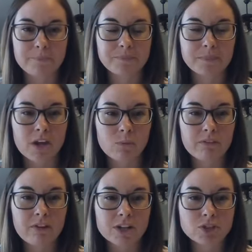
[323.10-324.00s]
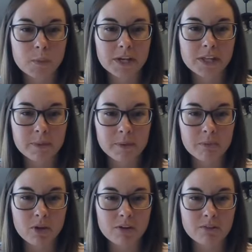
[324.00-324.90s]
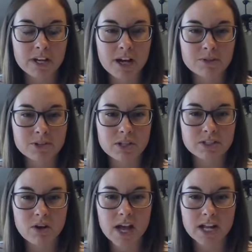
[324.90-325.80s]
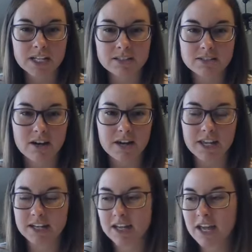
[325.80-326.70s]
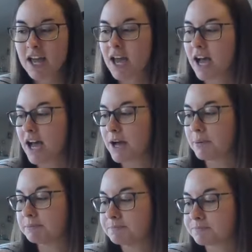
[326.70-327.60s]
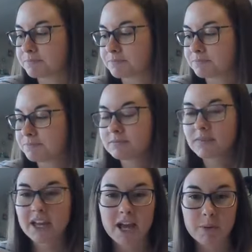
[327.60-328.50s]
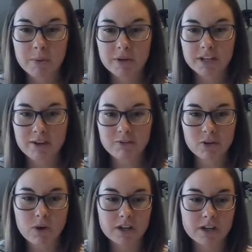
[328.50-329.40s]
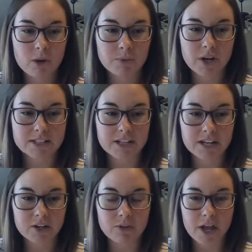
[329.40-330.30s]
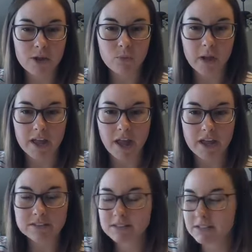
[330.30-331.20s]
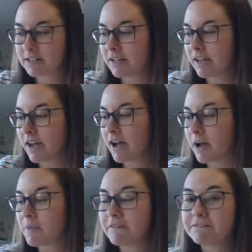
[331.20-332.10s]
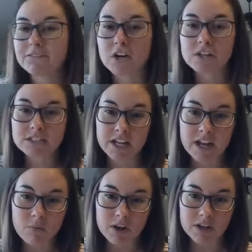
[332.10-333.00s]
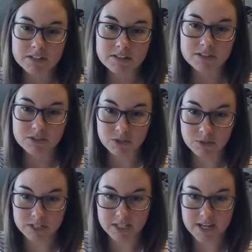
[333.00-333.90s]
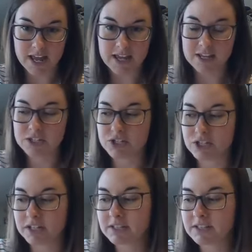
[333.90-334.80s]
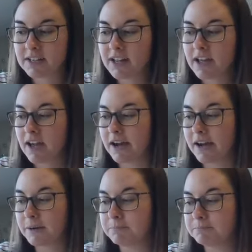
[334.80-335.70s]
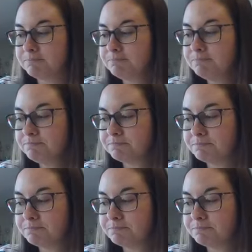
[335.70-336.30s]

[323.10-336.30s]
Okay, we've got 23 people on right now, so let's go ahead and get started. Happy Monday, everyone. Hope you guys had a great weekend. The first thing I want to do today is just give